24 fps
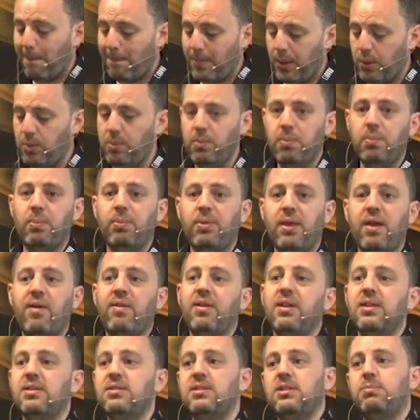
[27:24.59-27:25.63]
Boom, there
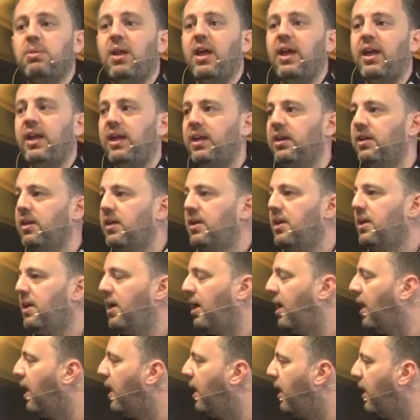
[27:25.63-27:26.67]
it is, it's playing.
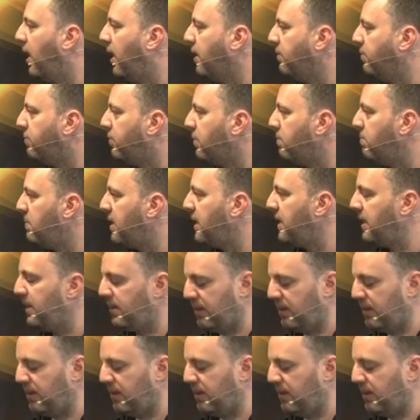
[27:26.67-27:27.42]
And for me,